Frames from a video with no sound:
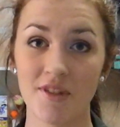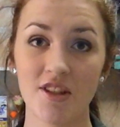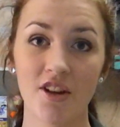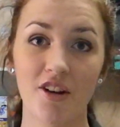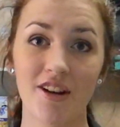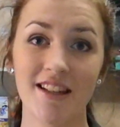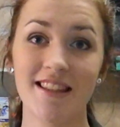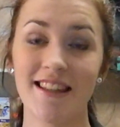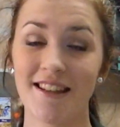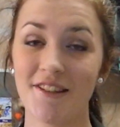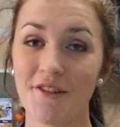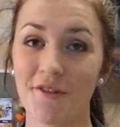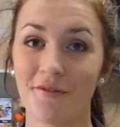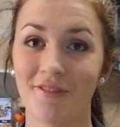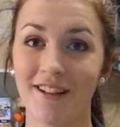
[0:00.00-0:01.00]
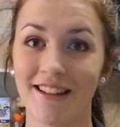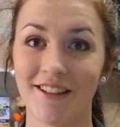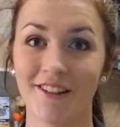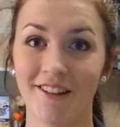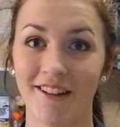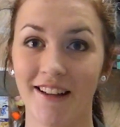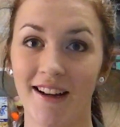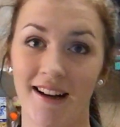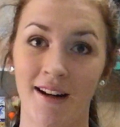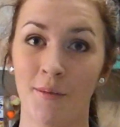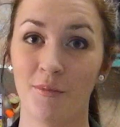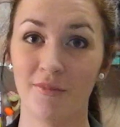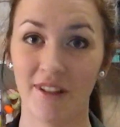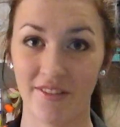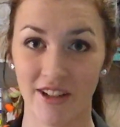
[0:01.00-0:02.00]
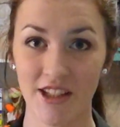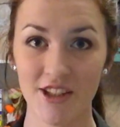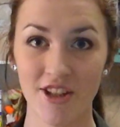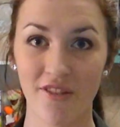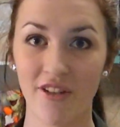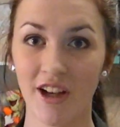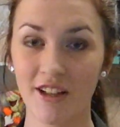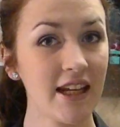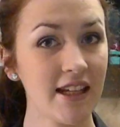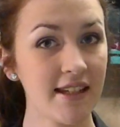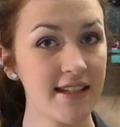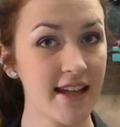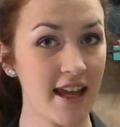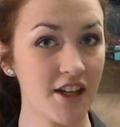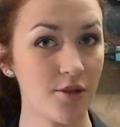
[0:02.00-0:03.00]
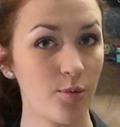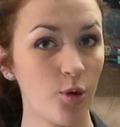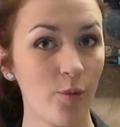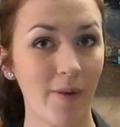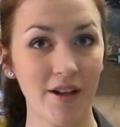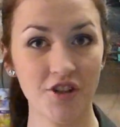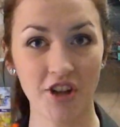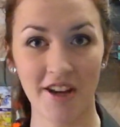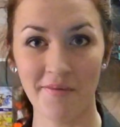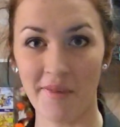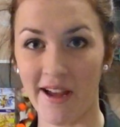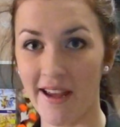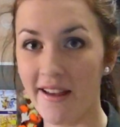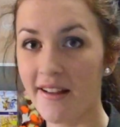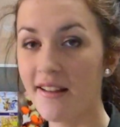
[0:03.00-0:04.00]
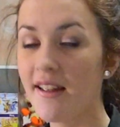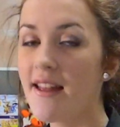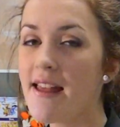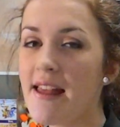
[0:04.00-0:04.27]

So it sounds really good and I'm loving it so far. Intangible by J. Meyer.